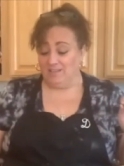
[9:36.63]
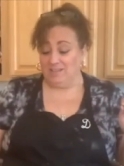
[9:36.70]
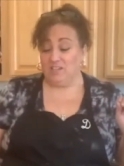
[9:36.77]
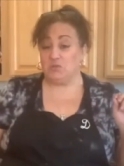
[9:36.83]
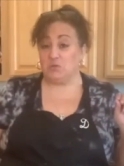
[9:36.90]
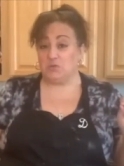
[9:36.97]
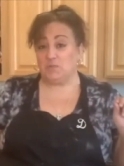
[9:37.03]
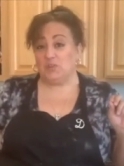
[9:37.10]

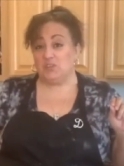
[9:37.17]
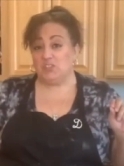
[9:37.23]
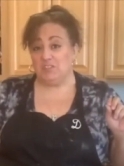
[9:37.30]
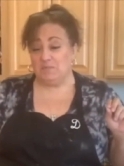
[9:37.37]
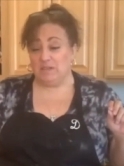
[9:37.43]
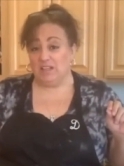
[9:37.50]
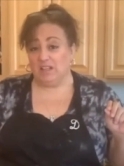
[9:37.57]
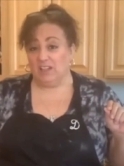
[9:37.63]
these were supposed to
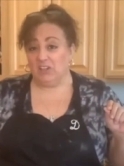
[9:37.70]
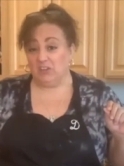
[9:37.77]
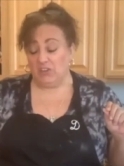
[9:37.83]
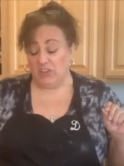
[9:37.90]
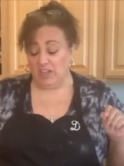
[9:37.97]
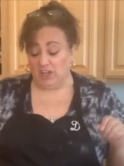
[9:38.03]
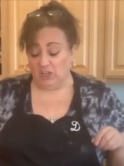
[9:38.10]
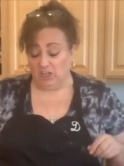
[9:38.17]
be a little
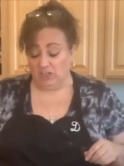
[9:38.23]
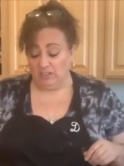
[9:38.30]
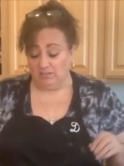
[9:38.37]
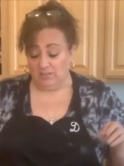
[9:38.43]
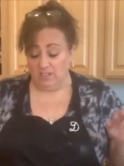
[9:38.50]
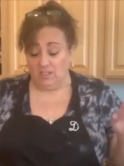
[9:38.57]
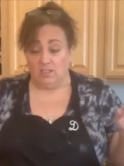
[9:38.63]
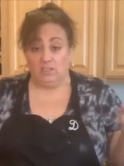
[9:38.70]
thicker,
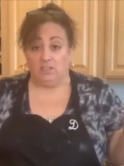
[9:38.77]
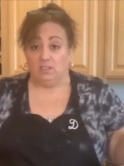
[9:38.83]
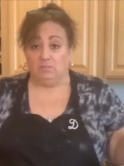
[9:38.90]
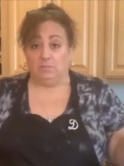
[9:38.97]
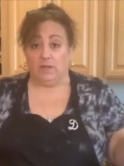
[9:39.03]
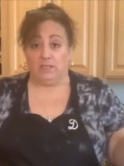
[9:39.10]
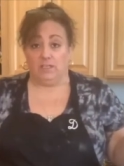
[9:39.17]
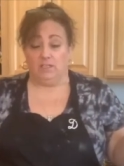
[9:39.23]

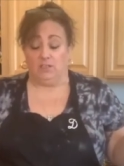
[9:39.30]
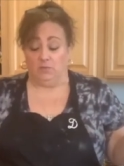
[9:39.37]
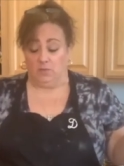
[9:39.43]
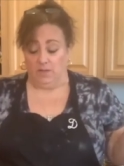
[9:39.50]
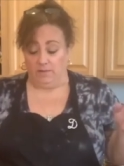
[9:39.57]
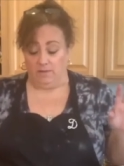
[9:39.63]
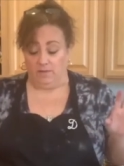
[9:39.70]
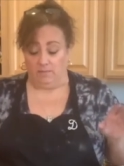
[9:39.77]
but you know
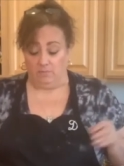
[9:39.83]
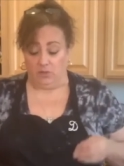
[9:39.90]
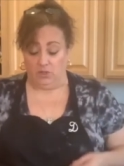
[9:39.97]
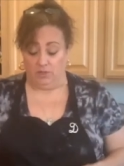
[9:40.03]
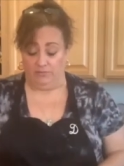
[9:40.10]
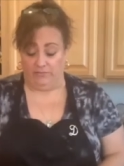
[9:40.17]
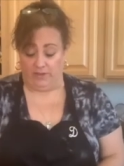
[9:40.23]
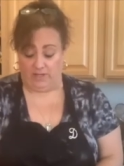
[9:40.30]
what? I'm
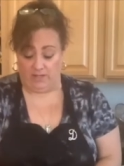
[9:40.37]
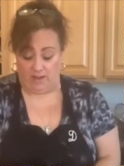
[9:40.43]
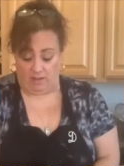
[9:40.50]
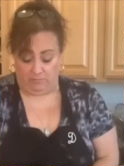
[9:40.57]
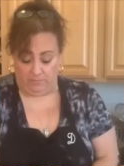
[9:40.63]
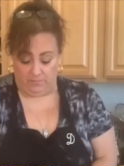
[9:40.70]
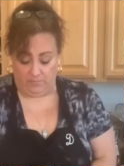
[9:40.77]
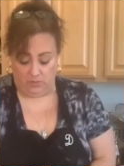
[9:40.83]
gonna find
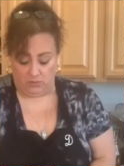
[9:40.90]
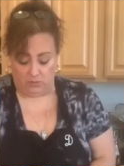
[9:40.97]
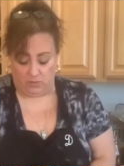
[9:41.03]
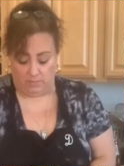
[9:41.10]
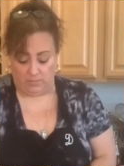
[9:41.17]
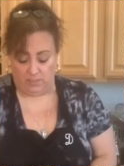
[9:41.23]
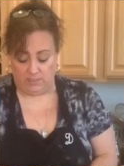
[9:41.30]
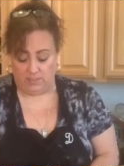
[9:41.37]
out. So
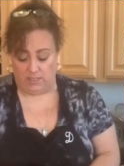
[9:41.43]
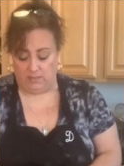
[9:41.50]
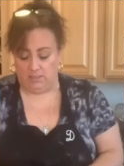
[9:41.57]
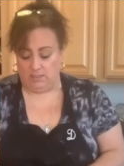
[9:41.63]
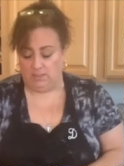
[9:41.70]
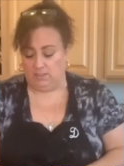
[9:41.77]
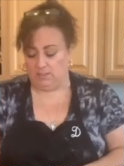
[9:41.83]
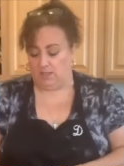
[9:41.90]
I'm gonna set
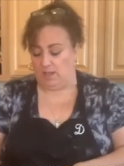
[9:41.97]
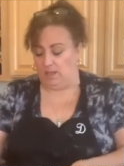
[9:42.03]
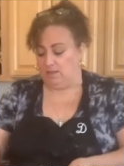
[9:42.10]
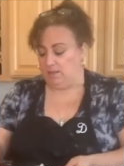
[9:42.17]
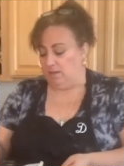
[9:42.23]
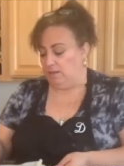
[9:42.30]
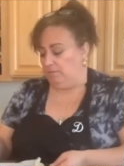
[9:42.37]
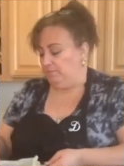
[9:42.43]
this
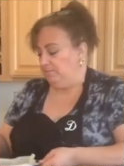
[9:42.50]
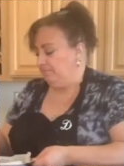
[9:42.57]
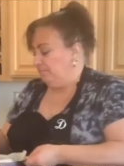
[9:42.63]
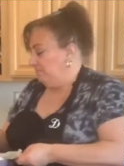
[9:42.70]
aside now.